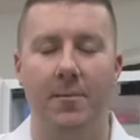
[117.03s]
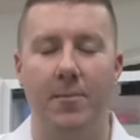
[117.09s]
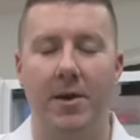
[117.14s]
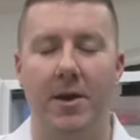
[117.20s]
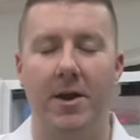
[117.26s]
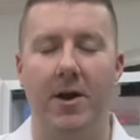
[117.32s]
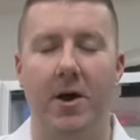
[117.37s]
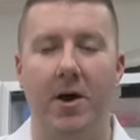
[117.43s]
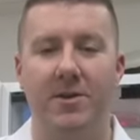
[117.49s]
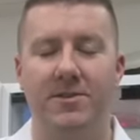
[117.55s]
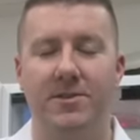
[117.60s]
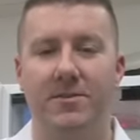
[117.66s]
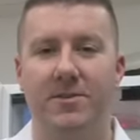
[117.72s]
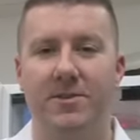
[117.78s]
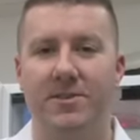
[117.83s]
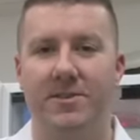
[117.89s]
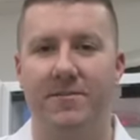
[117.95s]
but
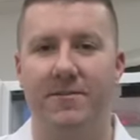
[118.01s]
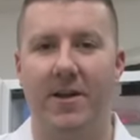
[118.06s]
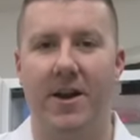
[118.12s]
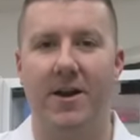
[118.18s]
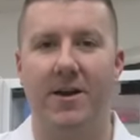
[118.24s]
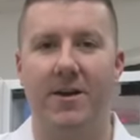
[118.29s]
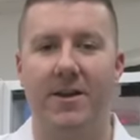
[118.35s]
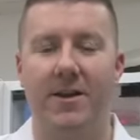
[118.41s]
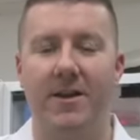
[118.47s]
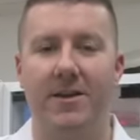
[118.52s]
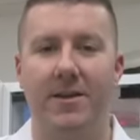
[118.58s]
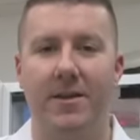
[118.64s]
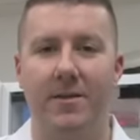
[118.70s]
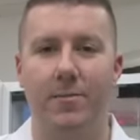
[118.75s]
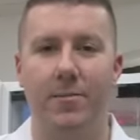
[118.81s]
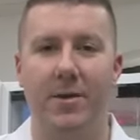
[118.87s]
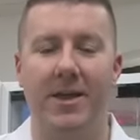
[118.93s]
also the severity,
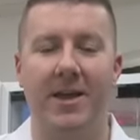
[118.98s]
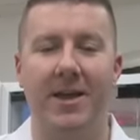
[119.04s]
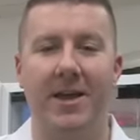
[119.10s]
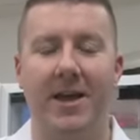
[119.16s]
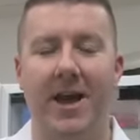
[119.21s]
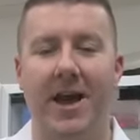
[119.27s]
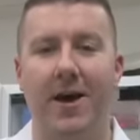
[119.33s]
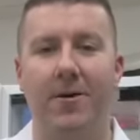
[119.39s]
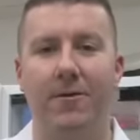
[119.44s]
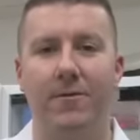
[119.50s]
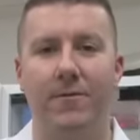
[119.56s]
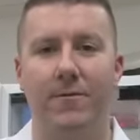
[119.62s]
meaning how